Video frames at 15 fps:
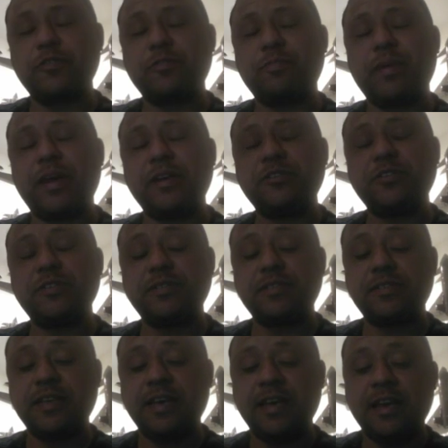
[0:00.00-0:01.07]
your
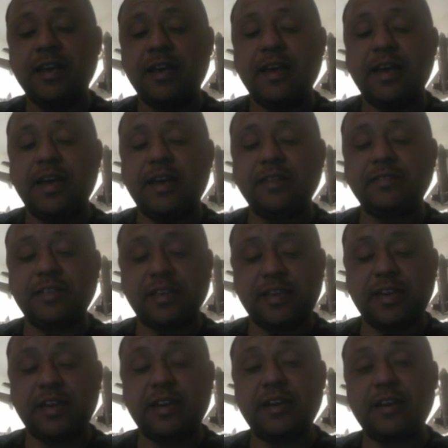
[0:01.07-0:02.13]
patience, and take
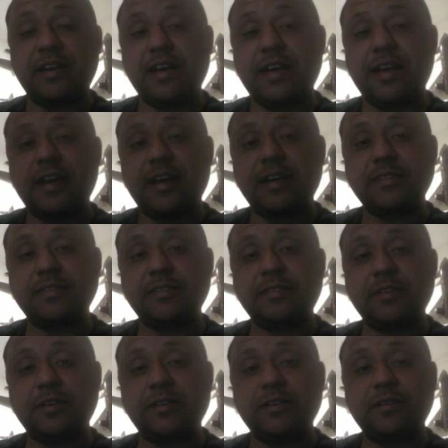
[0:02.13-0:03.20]
care, and
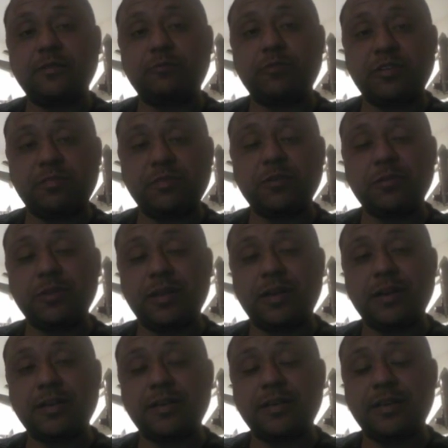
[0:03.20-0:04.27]
wish me good
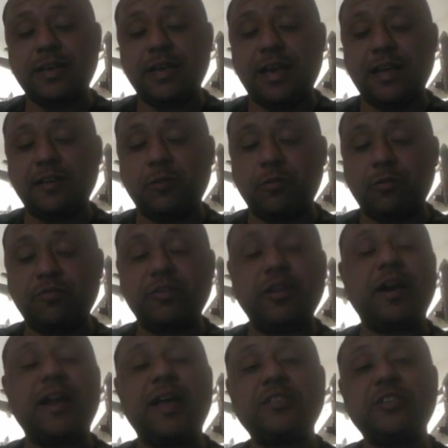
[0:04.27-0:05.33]
luck, and
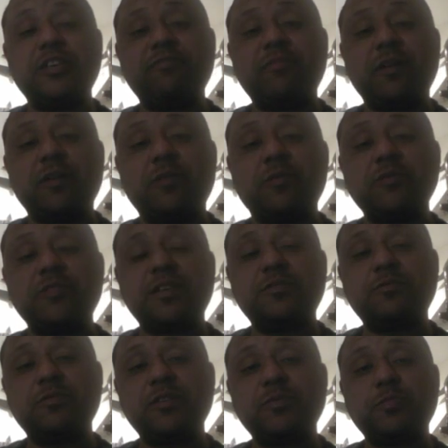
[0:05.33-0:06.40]
hopefully I'll achieve my goals as
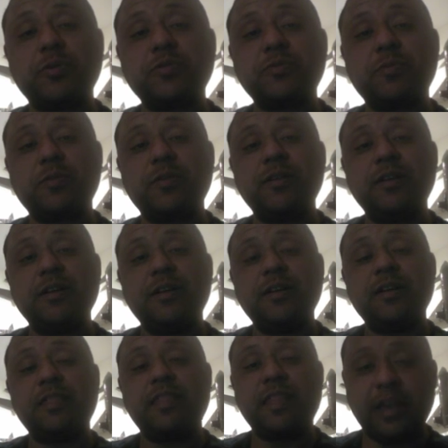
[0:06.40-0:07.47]
soon as possible.
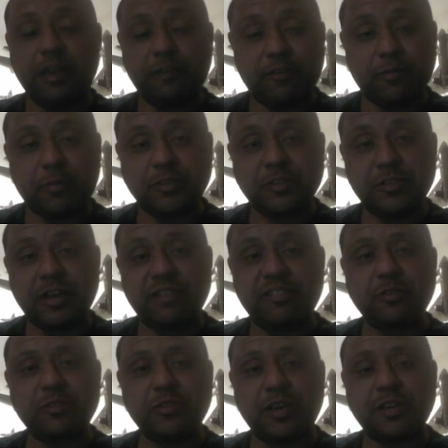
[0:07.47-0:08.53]
Thank you very much. Have
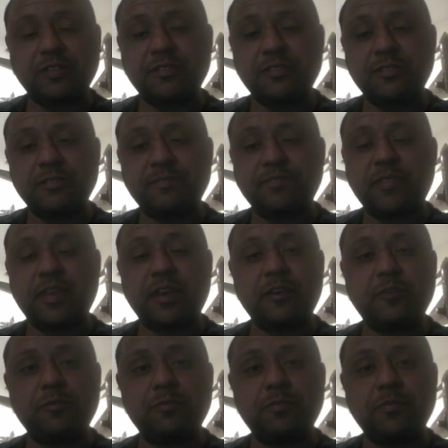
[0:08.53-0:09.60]
a good night. Thank
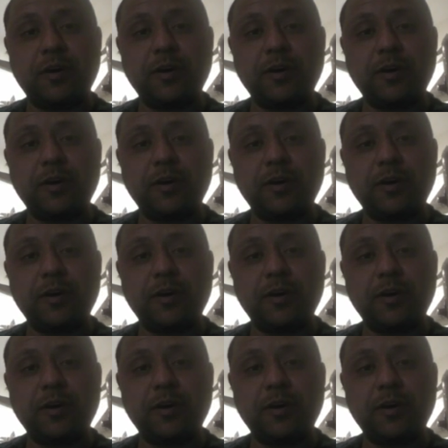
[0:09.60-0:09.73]
you.